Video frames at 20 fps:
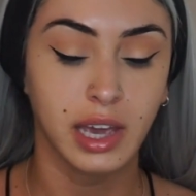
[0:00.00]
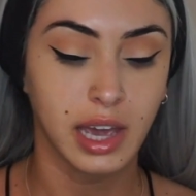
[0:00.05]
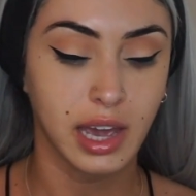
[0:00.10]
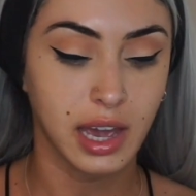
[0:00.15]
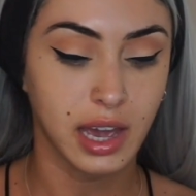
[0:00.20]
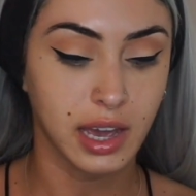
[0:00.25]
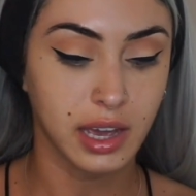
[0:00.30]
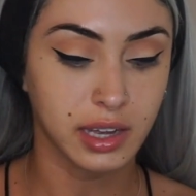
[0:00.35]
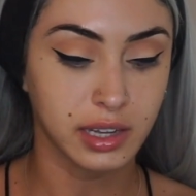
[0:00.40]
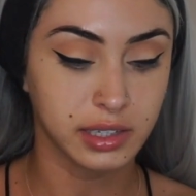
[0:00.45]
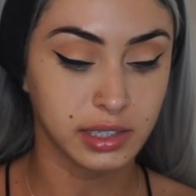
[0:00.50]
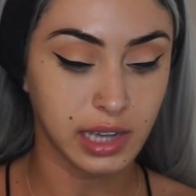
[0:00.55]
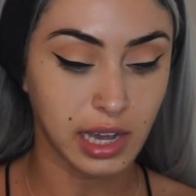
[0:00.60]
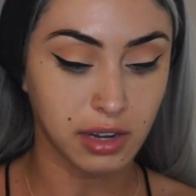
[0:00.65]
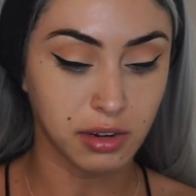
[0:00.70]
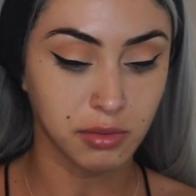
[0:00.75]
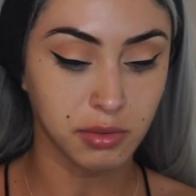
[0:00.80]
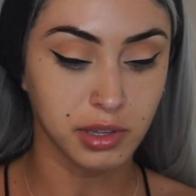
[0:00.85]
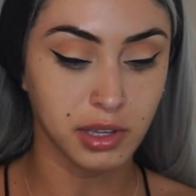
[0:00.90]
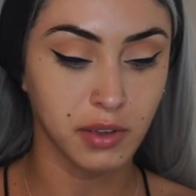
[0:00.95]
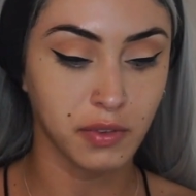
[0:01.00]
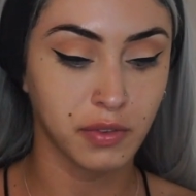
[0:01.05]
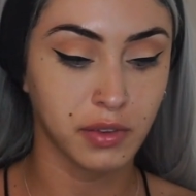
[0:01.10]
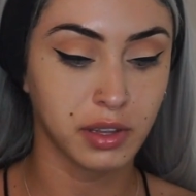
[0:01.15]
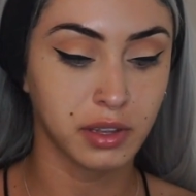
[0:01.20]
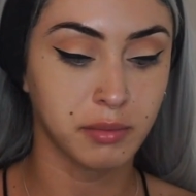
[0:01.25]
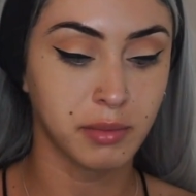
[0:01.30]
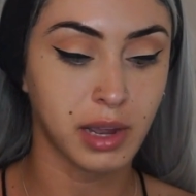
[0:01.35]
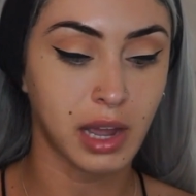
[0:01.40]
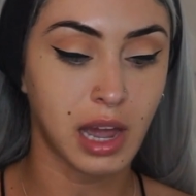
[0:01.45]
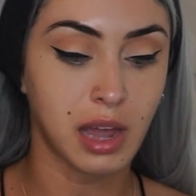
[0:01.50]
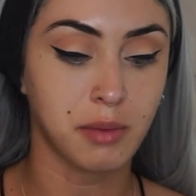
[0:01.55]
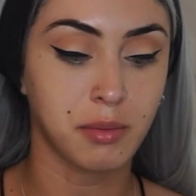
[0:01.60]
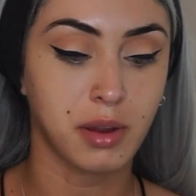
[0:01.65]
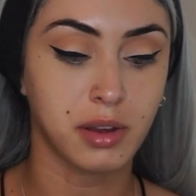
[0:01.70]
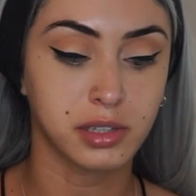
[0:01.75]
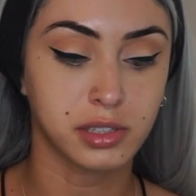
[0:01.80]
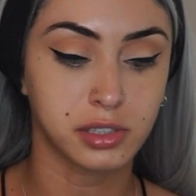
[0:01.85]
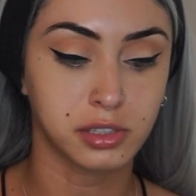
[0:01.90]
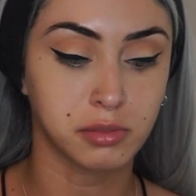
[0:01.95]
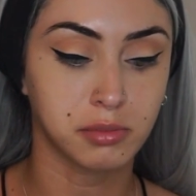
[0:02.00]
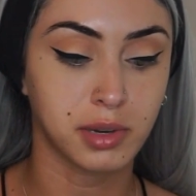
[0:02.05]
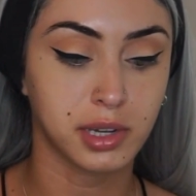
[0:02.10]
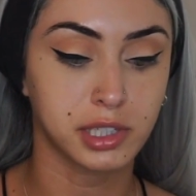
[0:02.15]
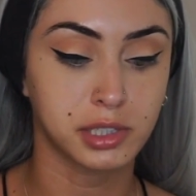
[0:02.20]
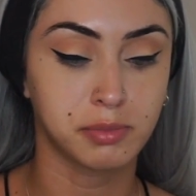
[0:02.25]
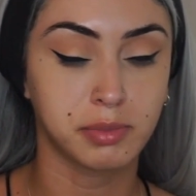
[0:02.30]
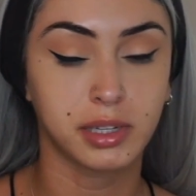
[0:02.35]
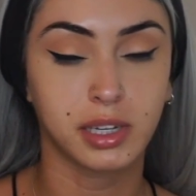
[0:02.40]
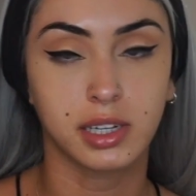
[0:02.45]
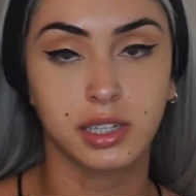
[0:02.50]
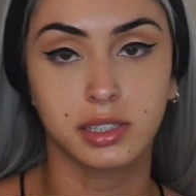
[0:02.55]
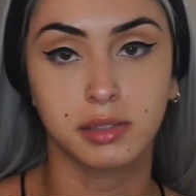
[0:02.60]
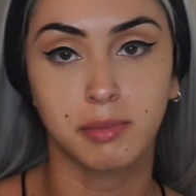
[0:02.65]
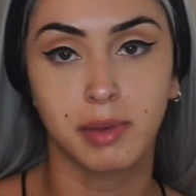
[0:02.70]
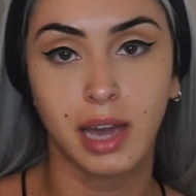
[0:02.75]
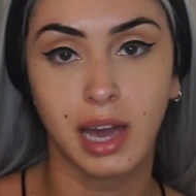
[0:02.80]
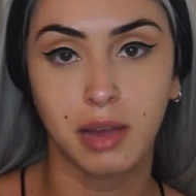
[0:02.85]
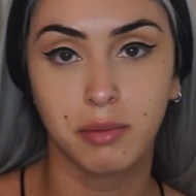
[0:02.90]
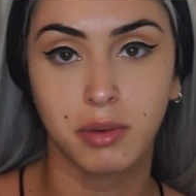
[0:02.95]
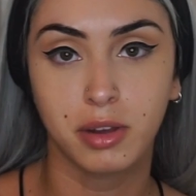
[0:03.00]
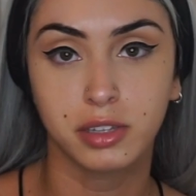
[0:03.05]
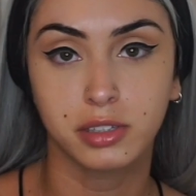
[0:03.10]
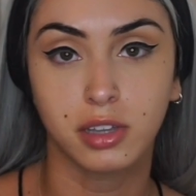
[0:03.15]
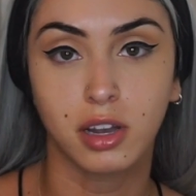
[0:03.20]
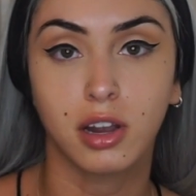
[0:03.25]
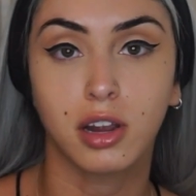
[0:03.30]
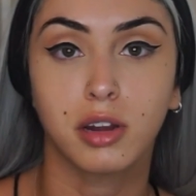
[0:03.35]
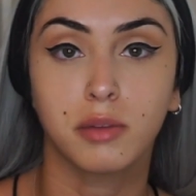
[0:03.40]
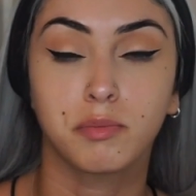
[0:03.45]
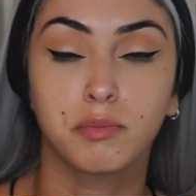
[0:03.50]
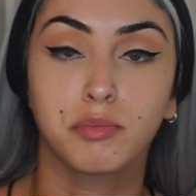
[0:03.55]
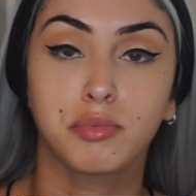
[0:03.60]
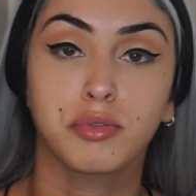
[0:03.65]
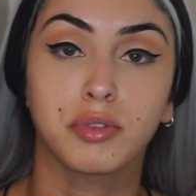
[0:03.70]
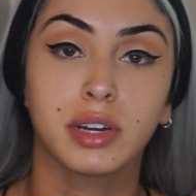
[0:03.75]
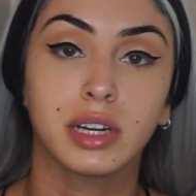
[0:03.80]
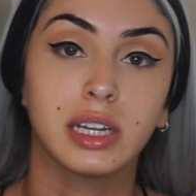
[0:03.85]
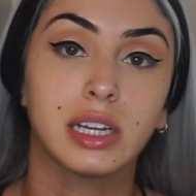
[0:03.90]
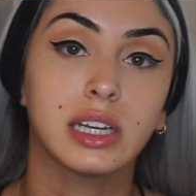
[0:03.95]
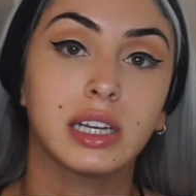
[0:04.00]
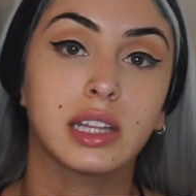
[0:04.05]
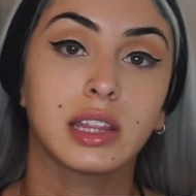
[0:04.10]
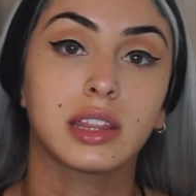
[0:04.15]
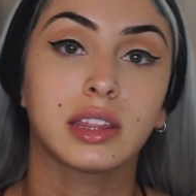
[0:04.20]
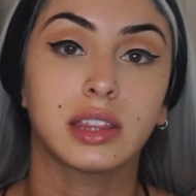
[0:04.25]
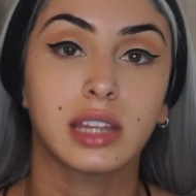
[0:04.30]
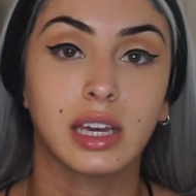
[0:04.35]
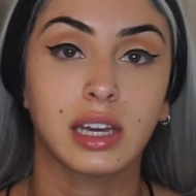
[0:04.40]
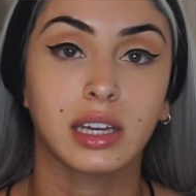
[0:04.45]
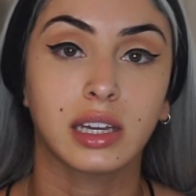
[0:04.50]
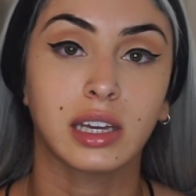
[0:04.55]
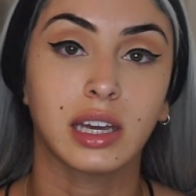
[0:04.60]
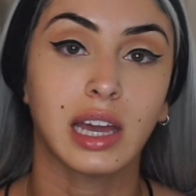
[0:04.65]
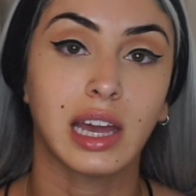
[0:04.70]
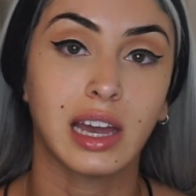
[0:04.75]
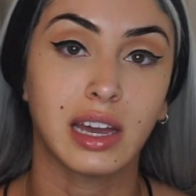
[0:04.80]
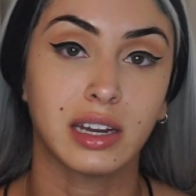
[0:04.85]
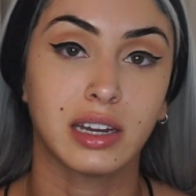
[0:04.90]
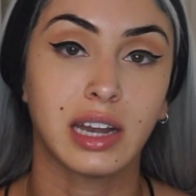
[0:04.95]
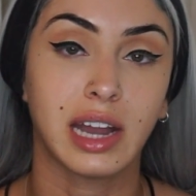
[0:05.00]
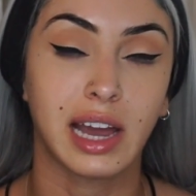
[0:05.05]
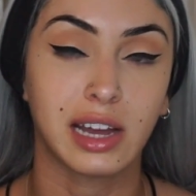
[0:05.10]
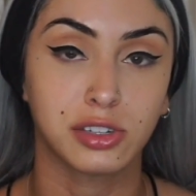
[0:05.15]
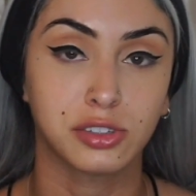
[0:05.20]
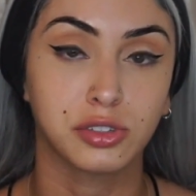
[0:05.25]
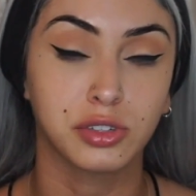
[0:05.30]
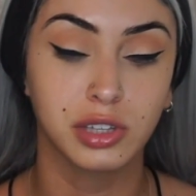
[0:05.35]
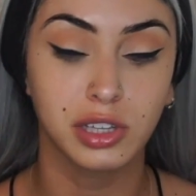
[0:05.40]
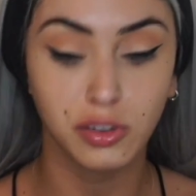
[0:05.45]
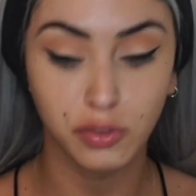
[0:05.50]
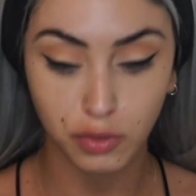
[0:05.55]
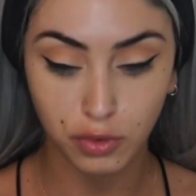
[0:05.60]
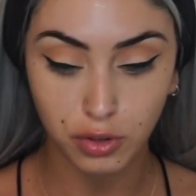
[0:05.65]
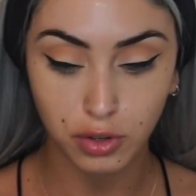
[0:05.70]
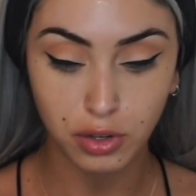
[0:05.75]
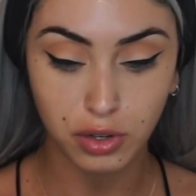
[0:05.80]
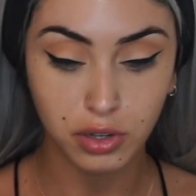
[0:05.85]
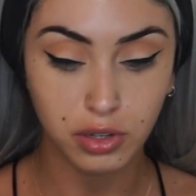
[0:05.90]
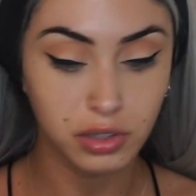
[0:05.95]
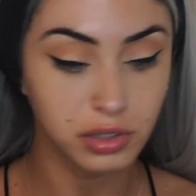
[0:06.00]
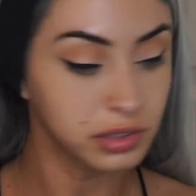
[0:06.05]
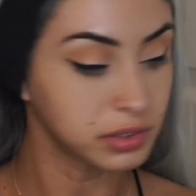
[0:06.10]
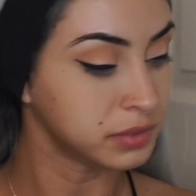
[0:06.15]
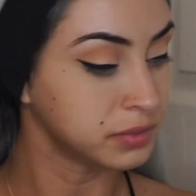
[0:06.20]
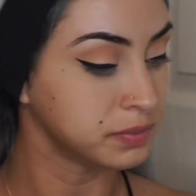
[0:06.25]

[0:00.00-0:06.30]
And I don't really fill in my eyebrows too much because my eyebrows are pretty thick and naturally full.